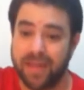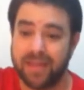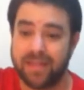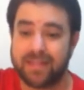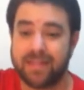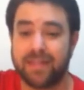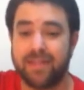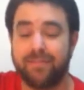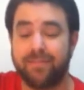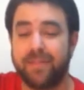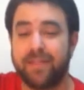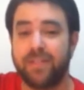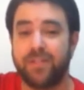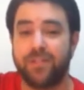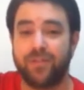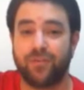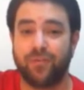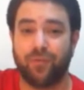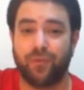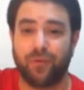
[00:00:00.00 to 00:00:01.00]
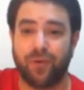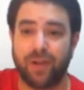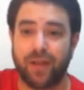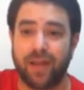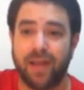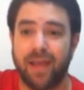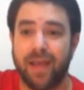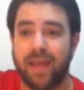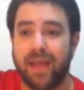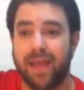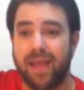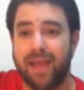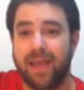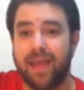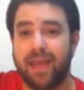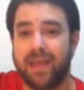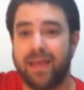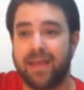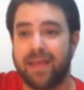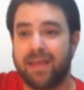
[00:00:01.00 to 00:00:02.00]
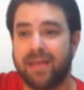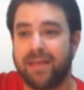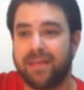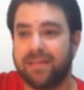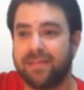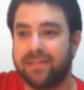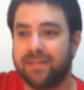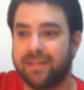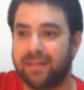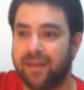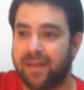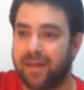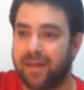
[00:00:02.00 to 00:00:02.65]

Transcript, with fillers: It's a diminished chord, and